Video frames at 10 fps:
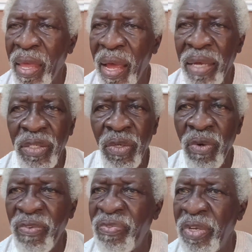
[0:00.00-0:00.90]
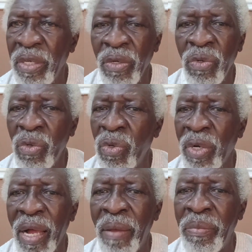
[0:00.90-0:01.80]
as no vehicle
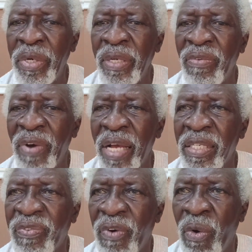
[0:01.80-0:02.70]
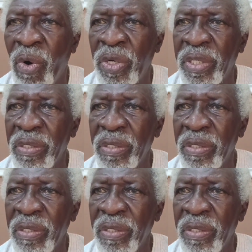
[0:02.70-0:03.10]
can be reversed forward.